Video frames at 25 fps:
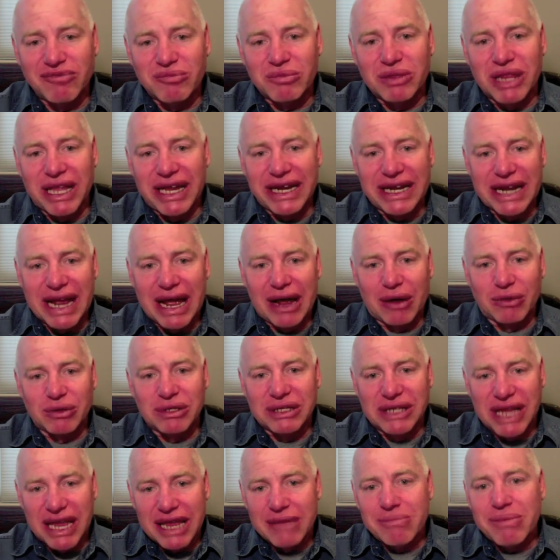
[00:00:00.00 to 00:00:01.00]
them laid out
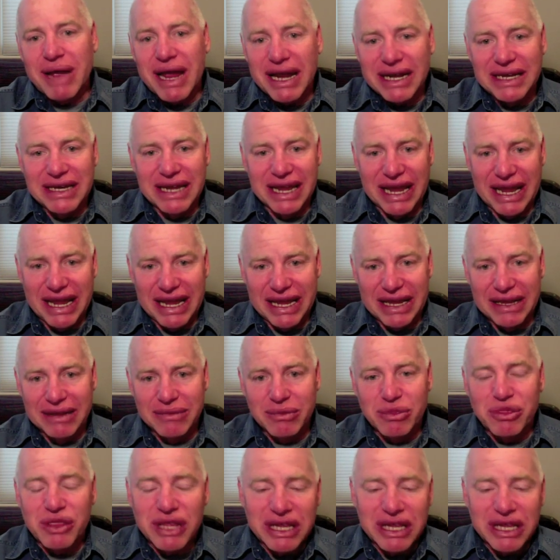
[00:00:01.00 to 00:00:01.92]
day by day,